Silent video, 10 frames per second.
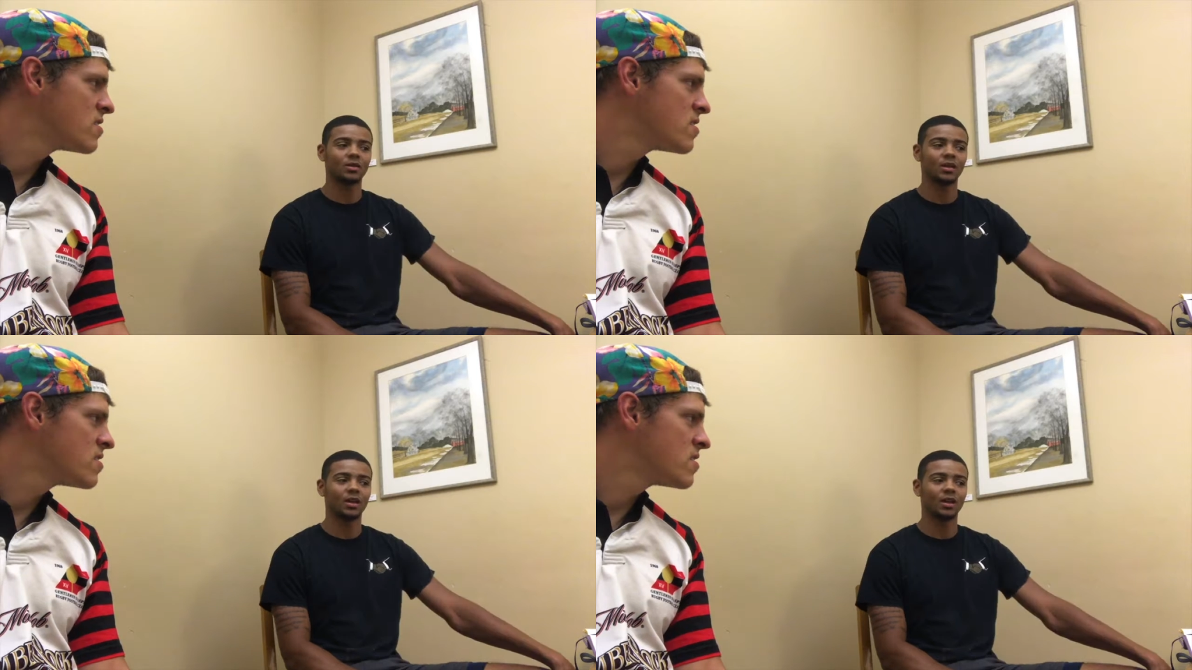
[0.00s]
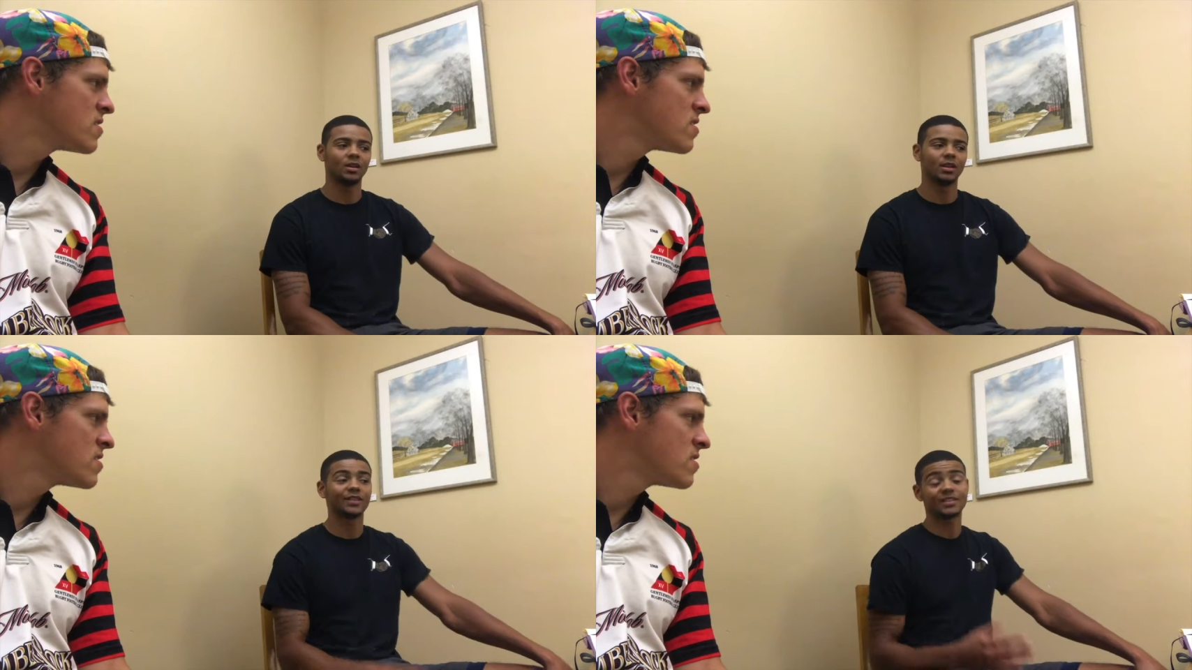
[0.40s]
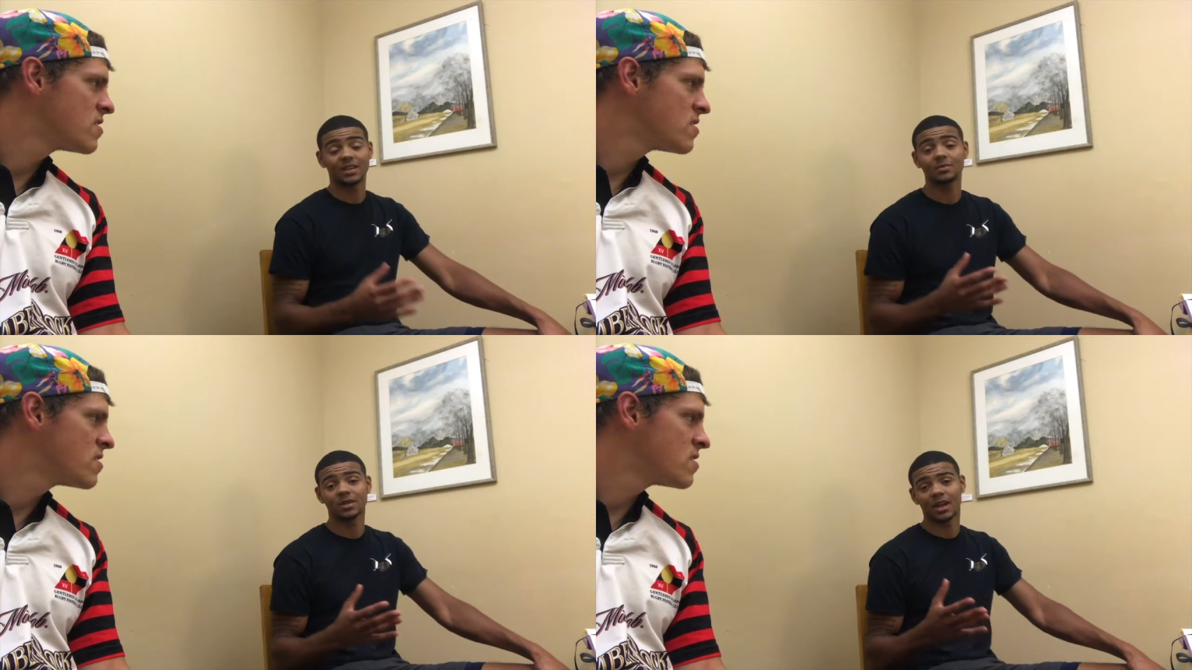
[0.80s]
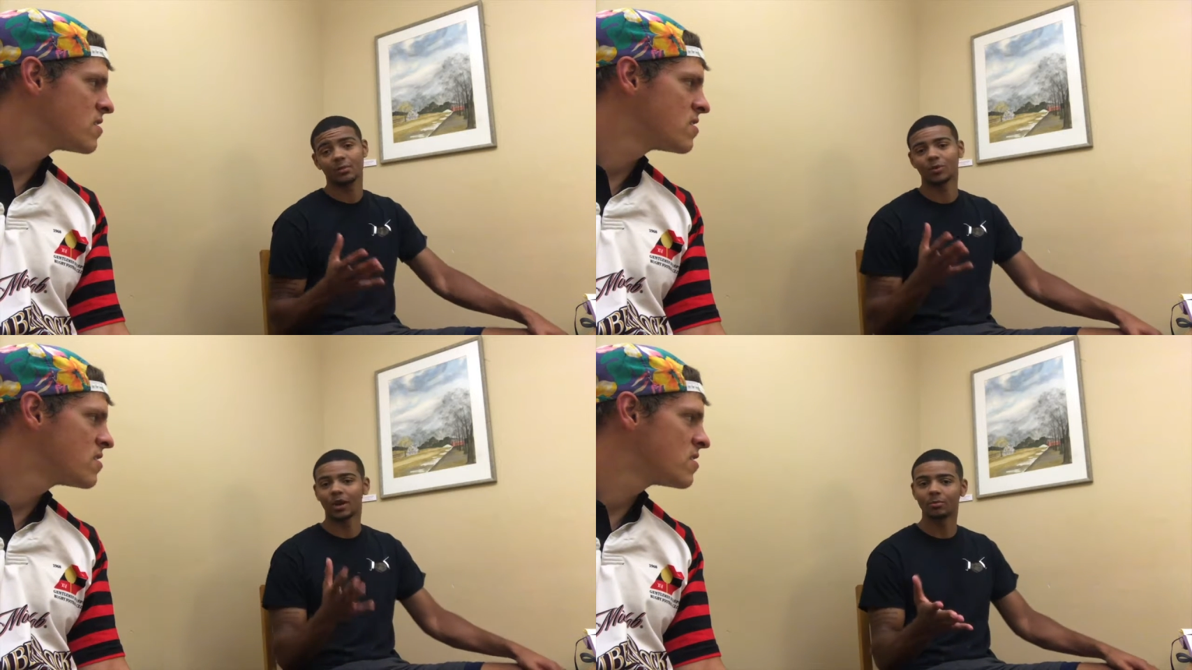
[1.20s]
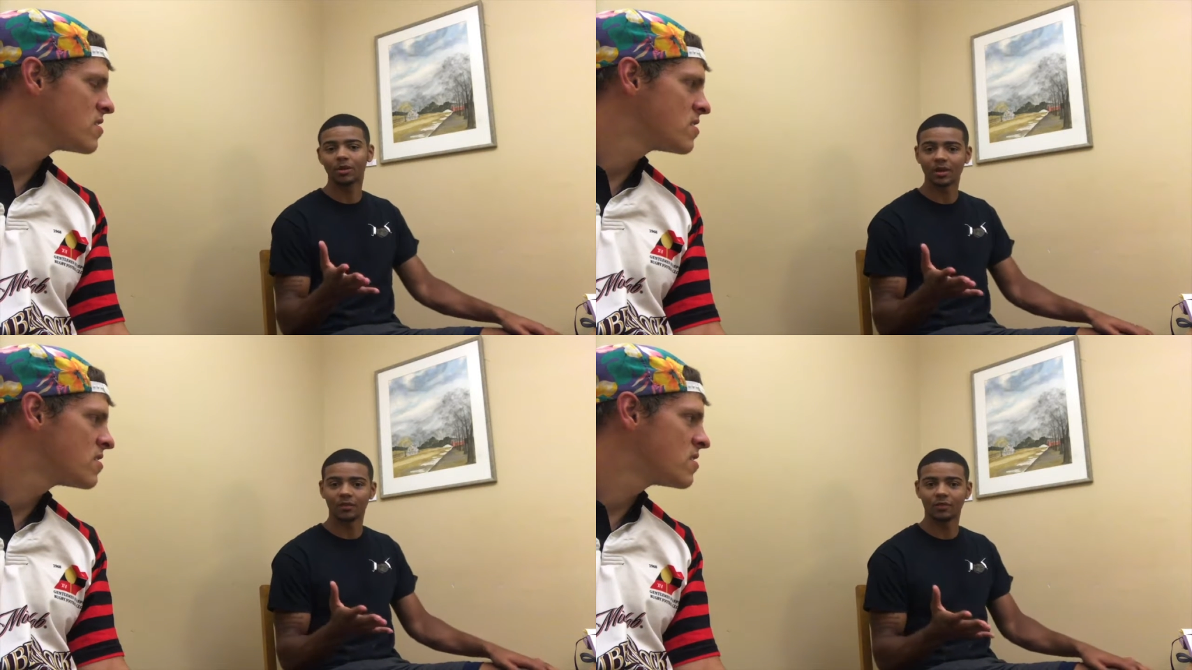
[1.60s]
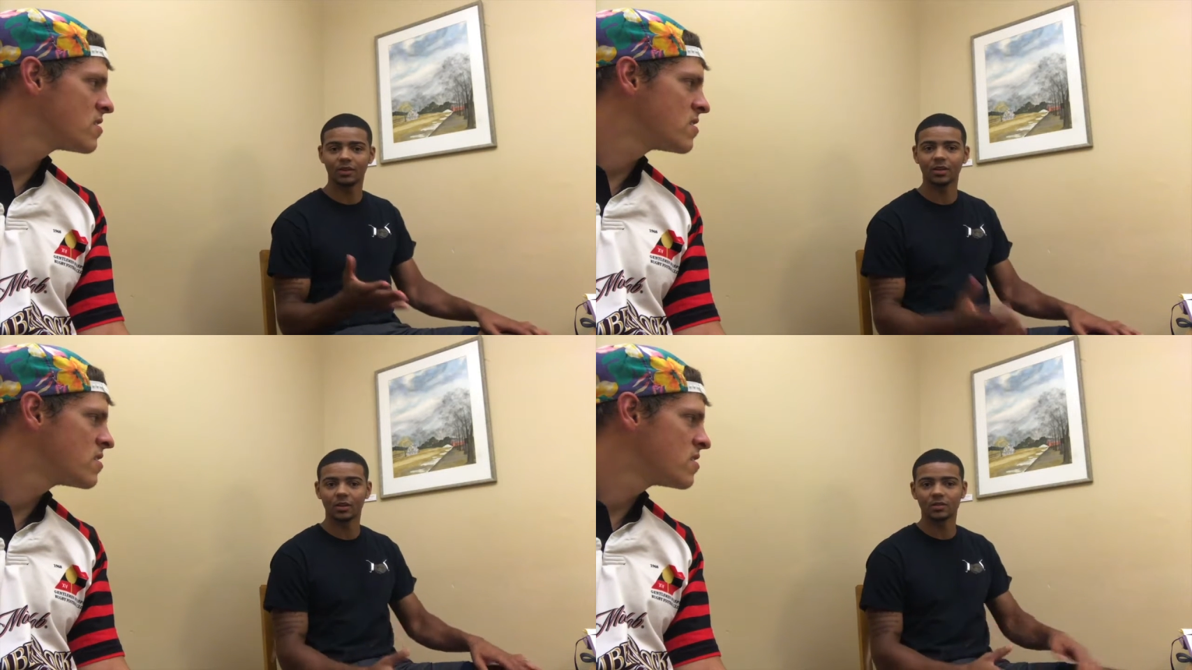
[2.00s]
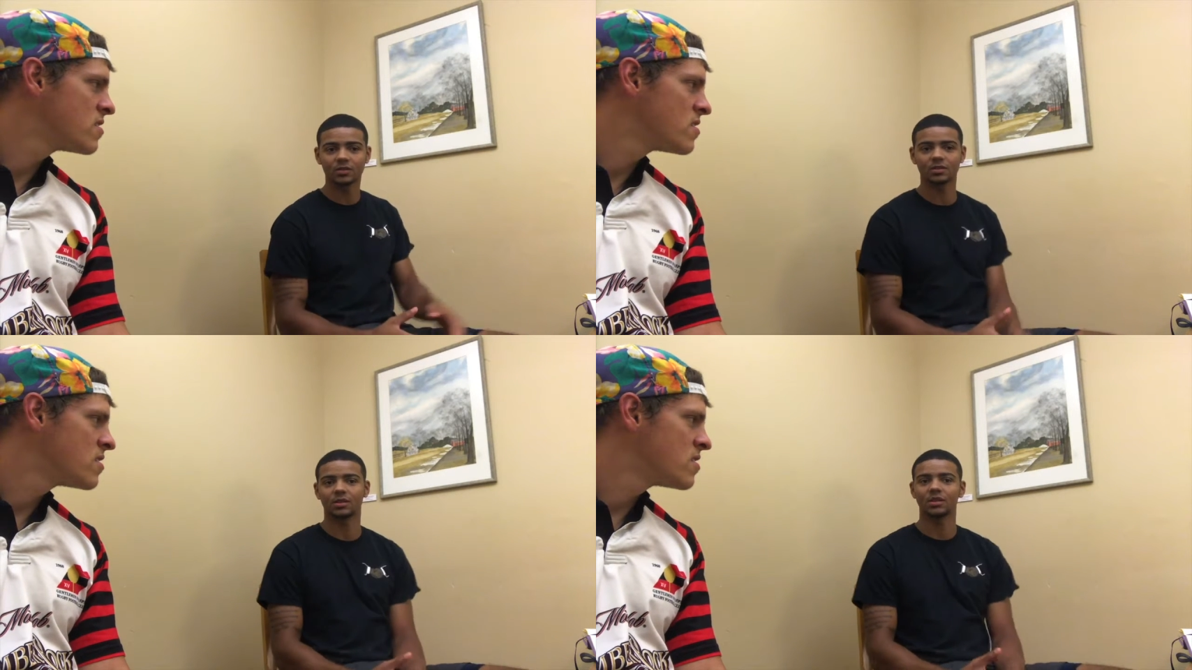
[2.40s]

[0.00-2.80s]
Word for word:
Speaker 1: And at the same time, when I'm putting out videos,